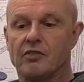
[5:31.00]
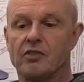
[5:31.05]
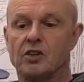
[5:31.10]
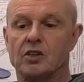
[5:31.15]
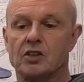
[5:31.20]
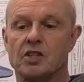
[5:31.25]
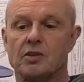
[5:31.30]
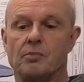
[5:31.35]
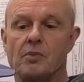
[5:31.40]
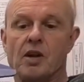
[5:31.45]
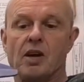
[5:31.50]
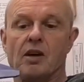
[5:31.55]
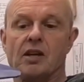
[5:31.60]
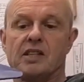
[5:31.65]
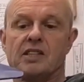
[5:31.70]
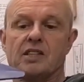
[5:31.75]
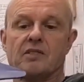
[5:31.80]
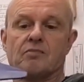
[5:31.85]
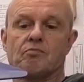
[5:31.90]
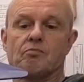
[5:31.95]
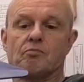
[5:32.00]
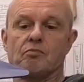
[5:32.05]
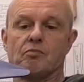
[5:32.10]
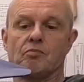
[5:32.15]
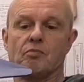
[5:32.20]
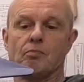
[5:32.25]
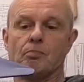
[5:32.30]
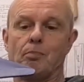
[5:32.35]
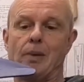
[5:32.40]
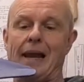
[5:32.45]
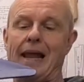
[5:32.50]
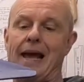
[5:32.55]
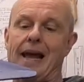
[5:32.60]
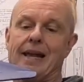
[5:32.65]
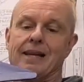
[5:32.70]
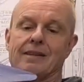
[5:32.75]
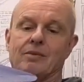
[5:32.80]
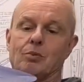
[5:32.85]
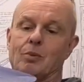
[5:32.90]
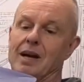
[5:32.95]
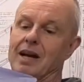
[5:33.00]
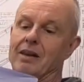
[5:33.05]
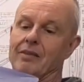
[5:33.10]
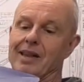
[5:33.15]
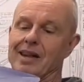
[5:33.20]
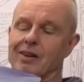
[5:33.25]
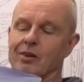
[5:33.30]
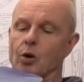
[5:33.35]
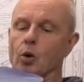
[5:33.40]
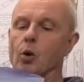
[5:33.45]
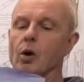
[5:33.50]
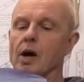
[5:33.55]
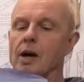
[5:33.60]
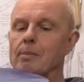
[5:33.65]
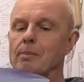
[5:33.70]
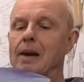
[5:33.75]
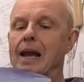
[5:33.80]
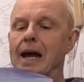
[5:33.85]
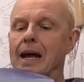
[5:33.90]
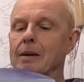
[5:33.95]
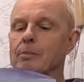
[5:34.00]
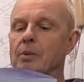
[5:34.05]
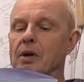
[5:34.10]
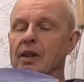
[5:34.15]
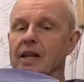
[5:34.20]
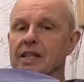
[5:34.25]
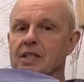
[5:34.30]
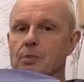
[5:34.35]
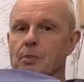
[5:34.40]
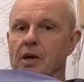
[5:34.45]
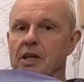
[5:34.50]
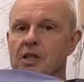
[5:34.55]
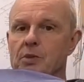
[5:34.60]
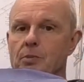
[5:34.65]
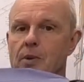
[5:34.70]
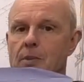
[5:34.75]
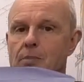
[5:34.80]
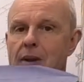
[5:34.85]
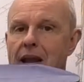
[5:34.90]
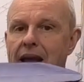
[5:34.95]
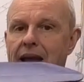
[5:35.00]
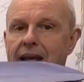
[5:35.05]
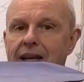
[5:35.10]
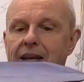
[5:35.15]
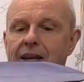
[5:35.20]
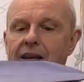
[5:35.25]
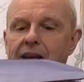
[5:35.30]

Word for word: I've got some nice black, well they're not quite black but they're supposed to be black